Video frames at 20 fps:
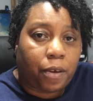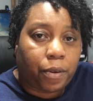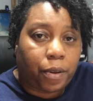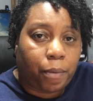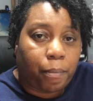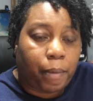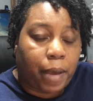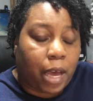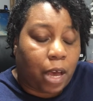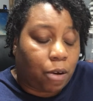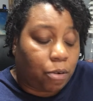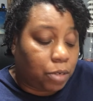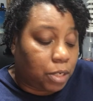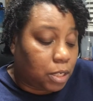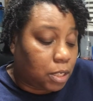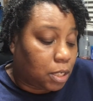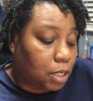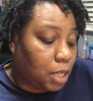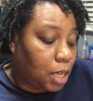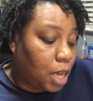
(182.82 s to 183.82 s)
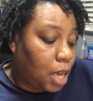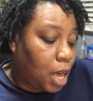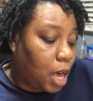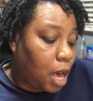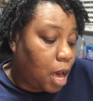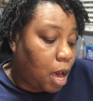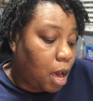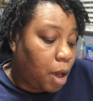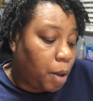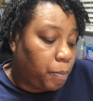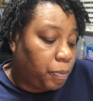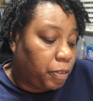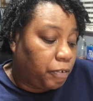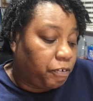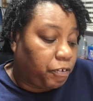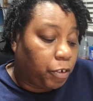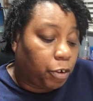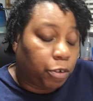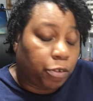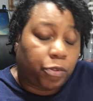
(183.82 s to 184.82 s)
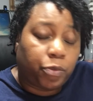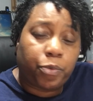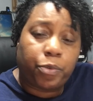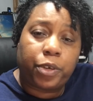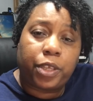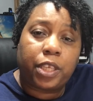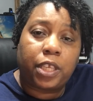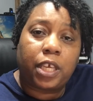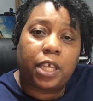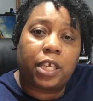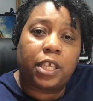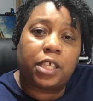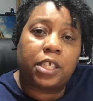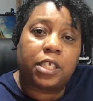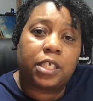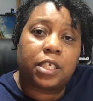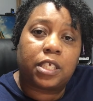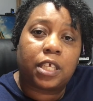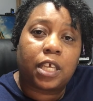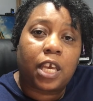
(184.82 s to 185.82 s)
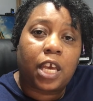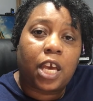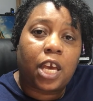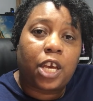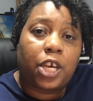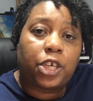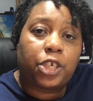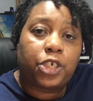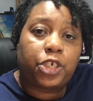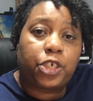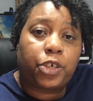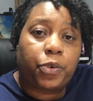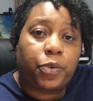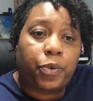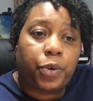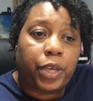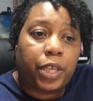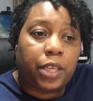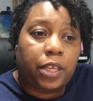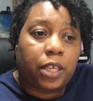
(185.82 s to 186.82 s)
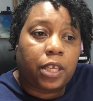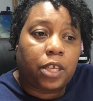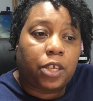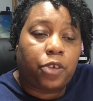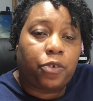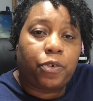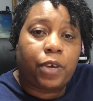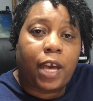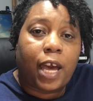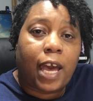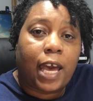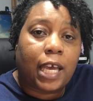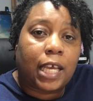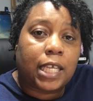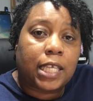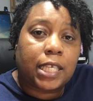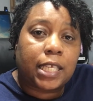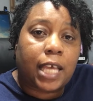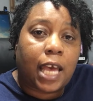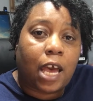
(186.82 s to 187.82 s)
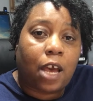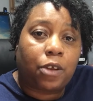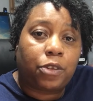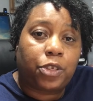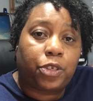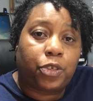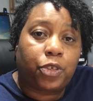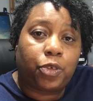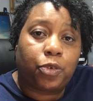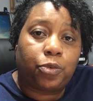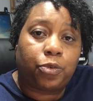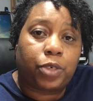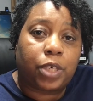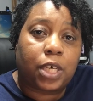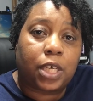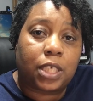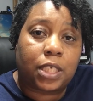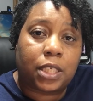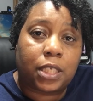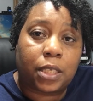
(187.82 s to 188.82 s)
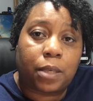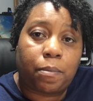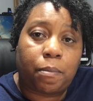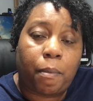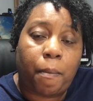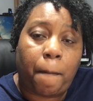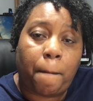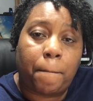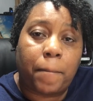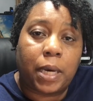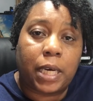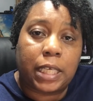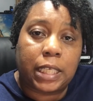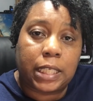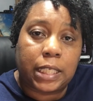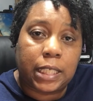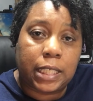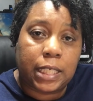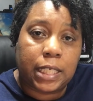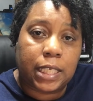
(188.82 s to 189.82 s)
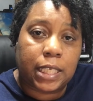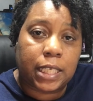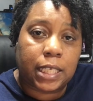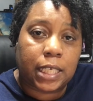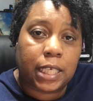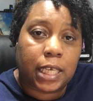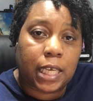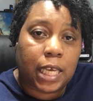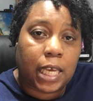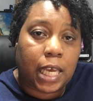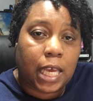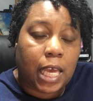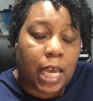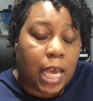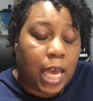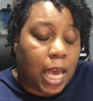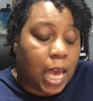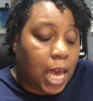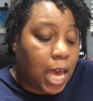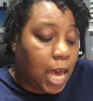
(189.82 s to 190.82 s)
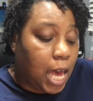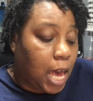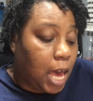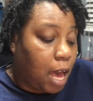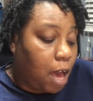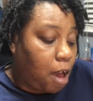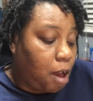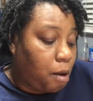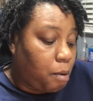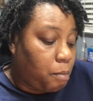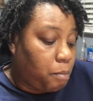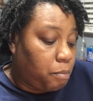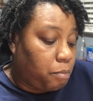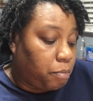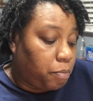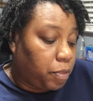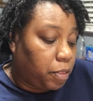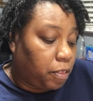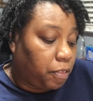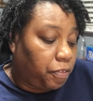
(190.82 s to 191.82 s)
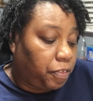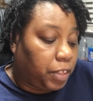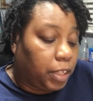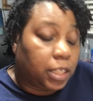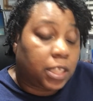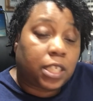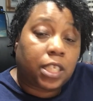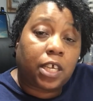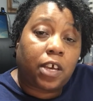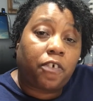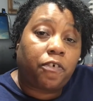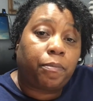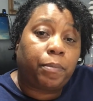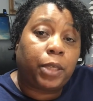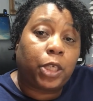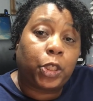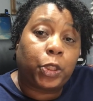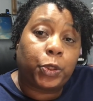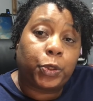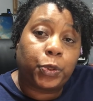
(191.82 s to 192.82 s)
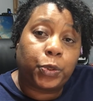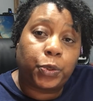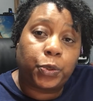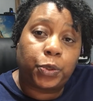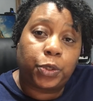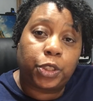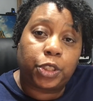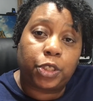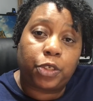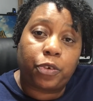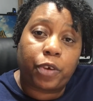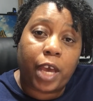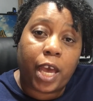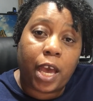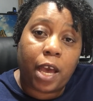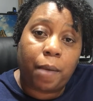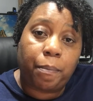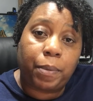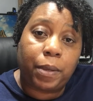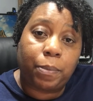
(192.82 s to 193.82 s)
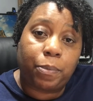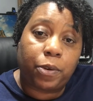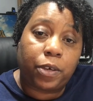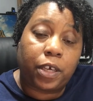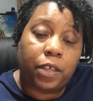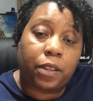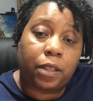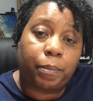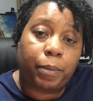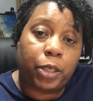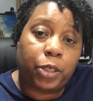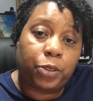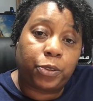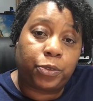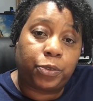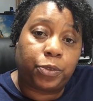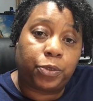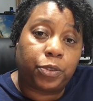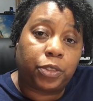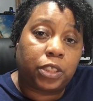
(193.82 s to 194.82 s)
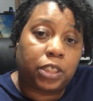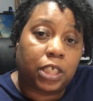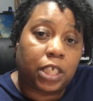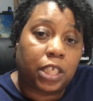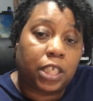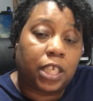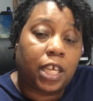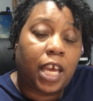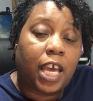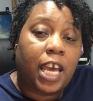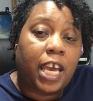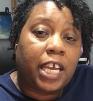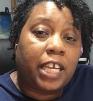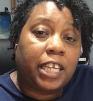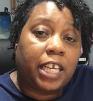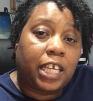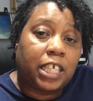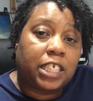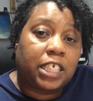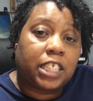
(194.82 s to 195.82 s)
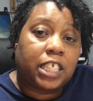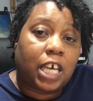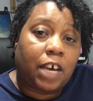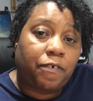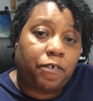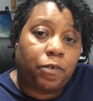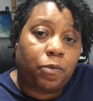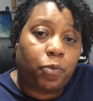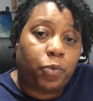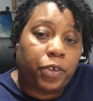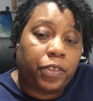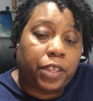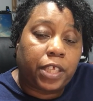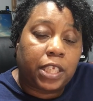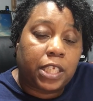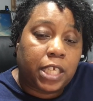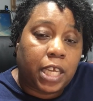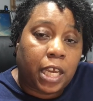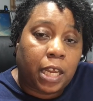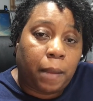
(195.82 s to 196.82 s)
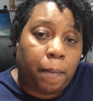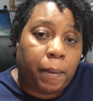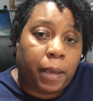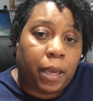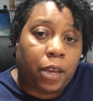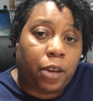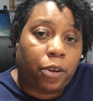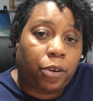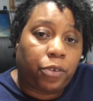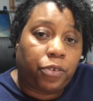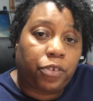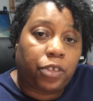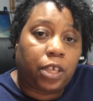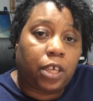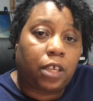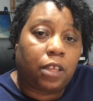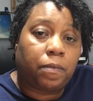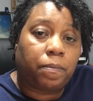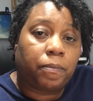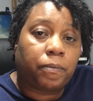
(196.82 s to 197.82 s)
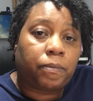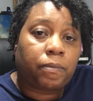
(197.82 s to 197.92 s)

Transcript: about. The first one is showing you guys how to do custom buttons. The stuffed balloons, you know how people get the balloons and they stuff them with the teddy bears and